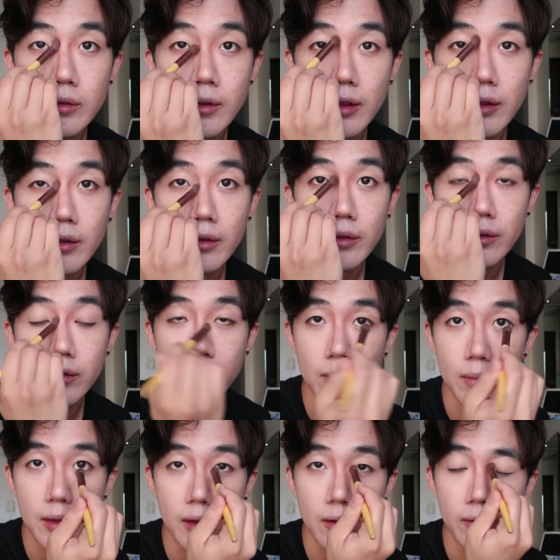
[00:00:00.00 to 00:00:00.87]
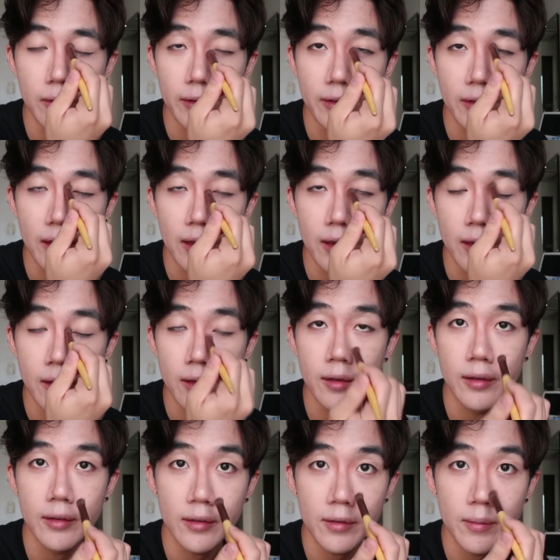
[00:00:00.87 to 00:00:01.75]
That is something I will say.
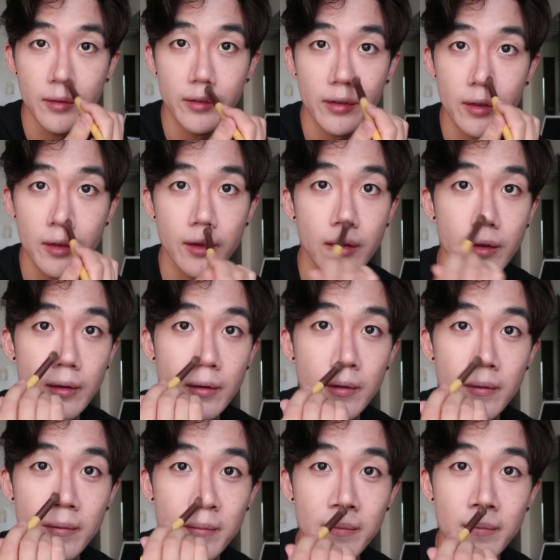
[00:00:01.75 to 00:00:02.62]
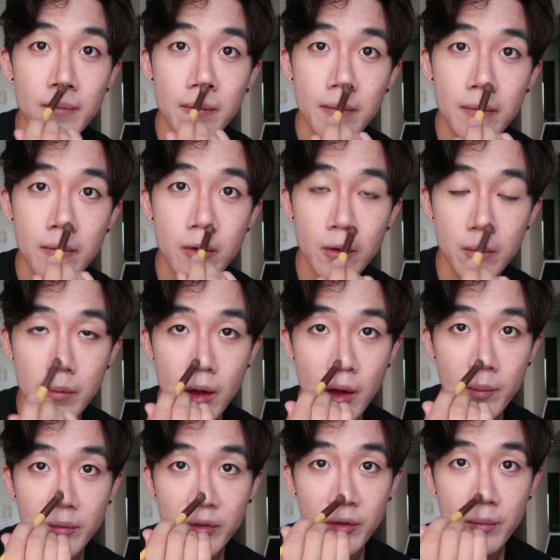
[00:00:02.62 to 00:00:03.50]
It smells like your
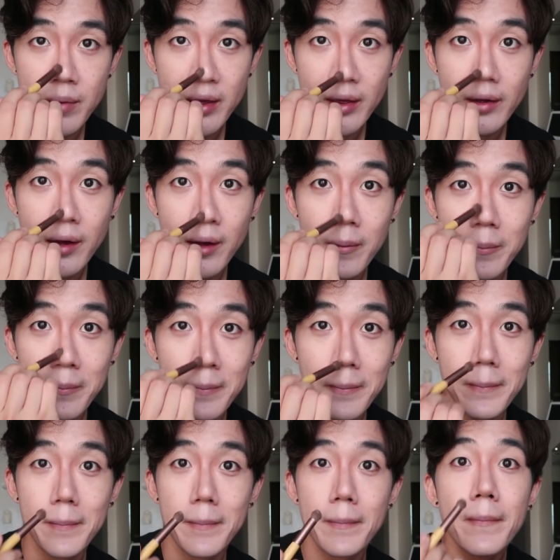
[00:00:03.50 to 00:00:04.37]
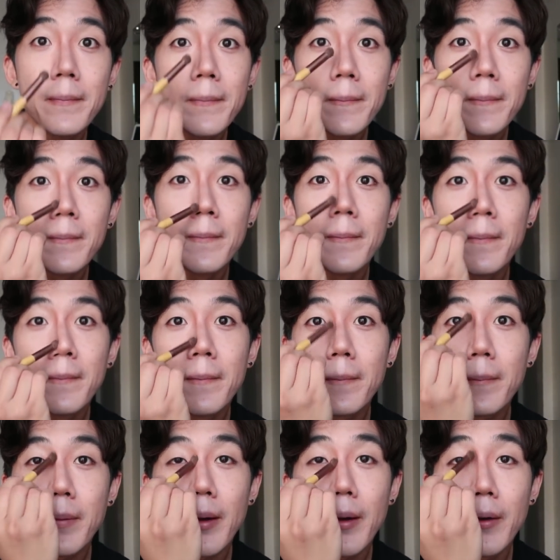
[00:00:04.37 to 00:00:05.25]
mom's makeup
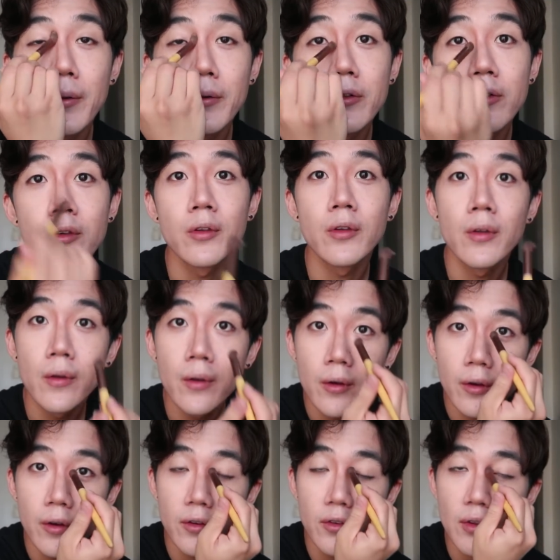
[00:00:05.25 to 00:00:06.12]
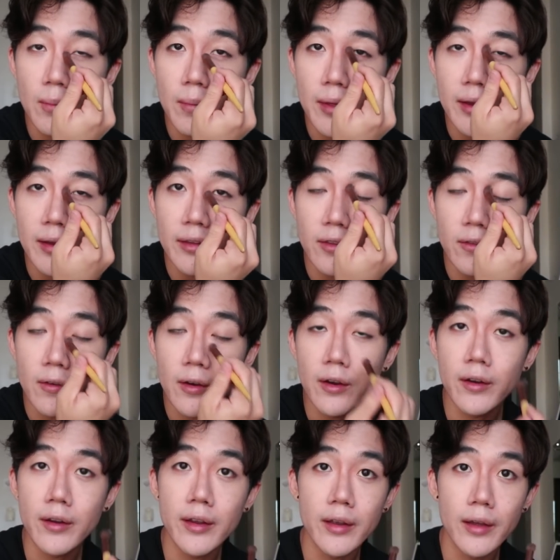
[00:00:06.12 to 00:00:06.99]
pouch or something. It's
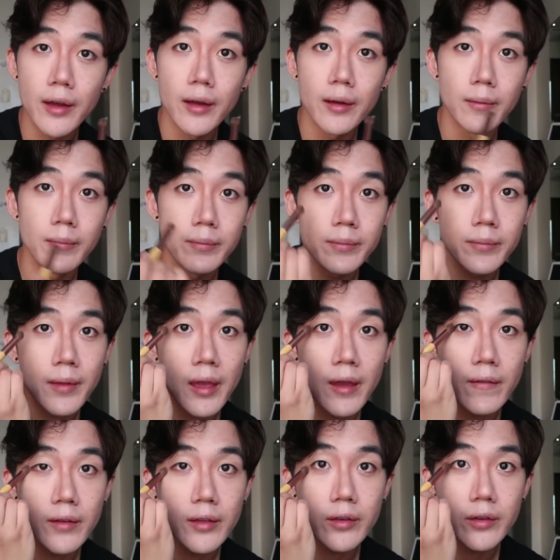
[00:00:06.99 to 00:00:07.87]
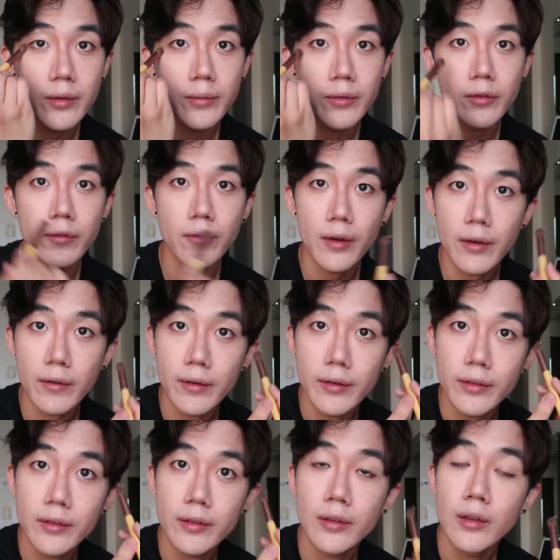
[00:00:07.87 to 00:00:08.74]
very heavy in terms of
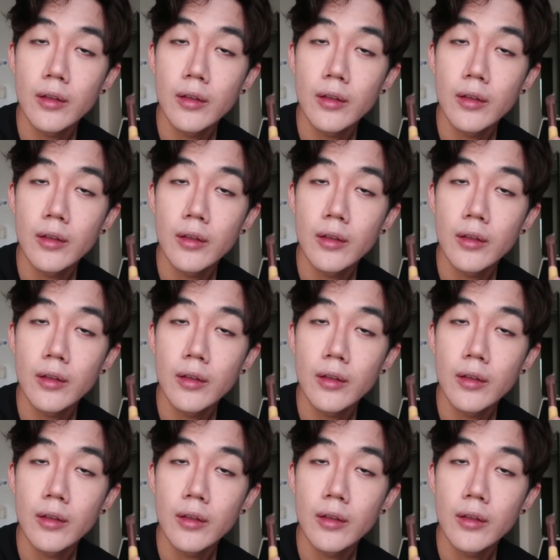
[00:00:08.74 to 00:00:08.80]
fragrance.